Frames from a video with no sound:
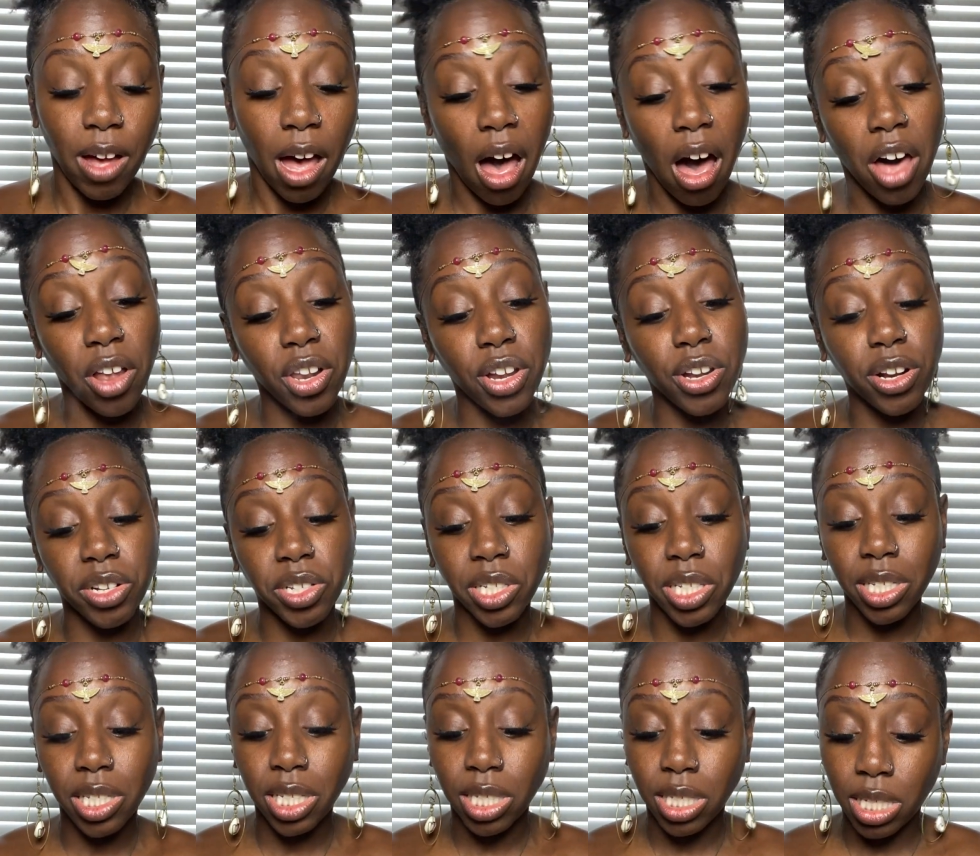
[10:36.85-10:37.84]
Honor your
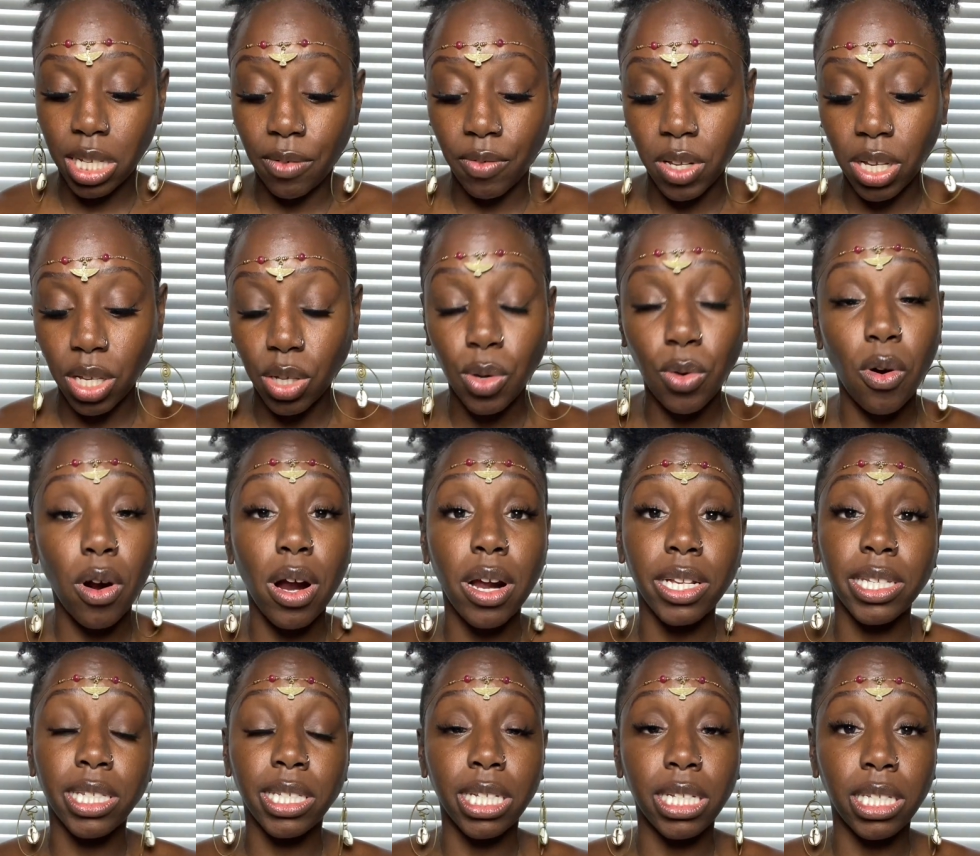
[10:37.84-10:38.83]
sensitivity. You are a
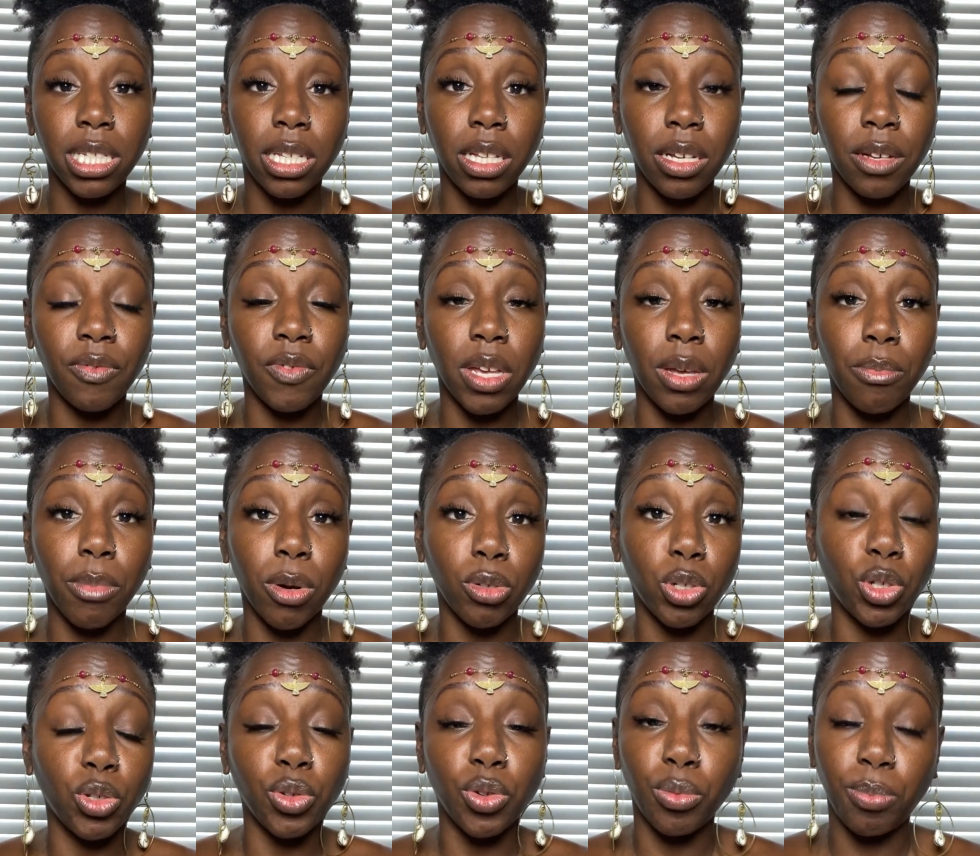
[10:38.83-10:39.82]
sensitive,
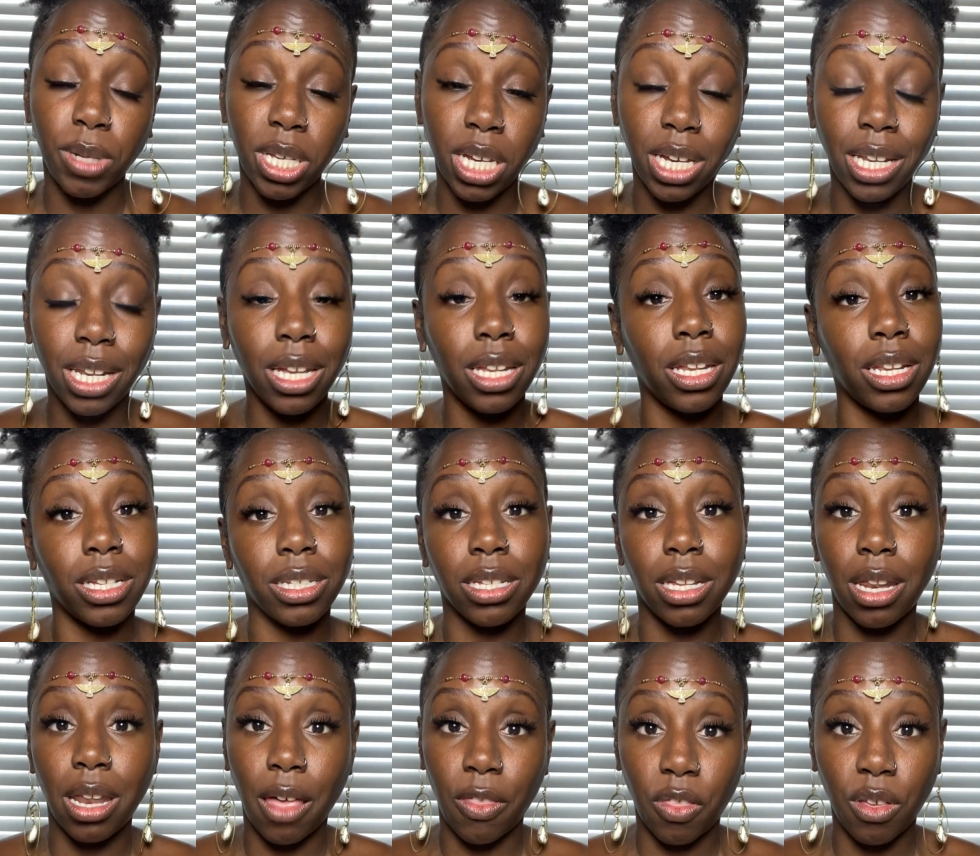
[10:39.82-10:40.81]
emotional being, and there's
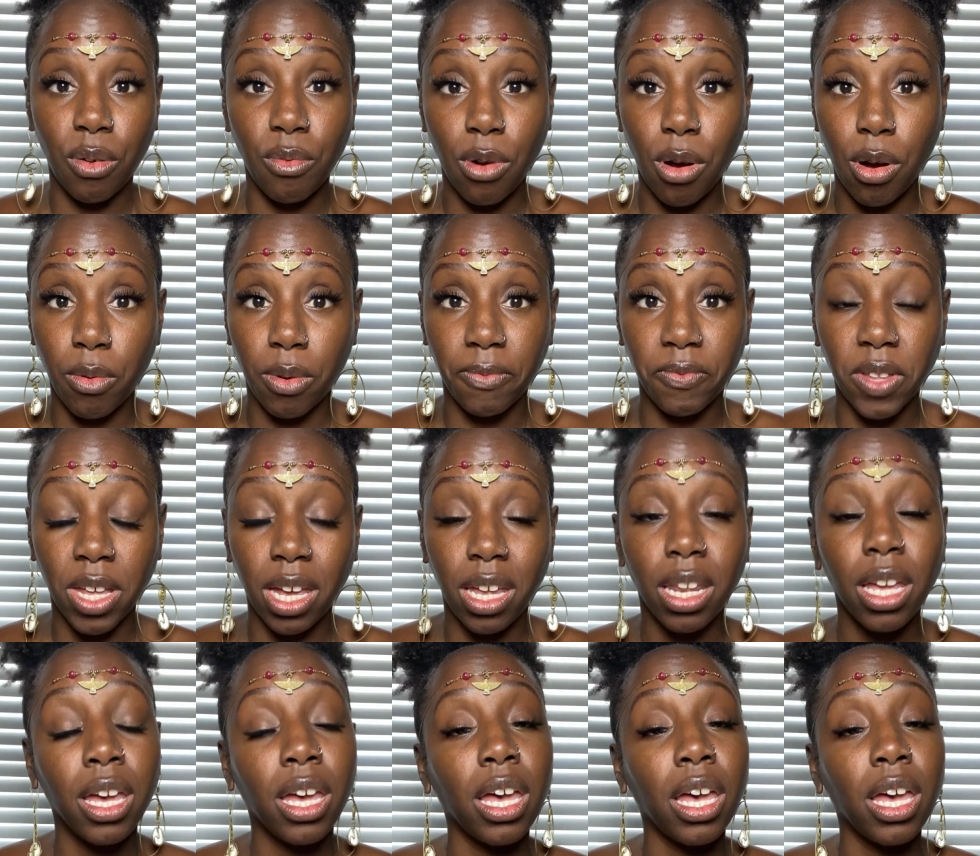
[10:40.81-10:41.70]
nothing wrong with that.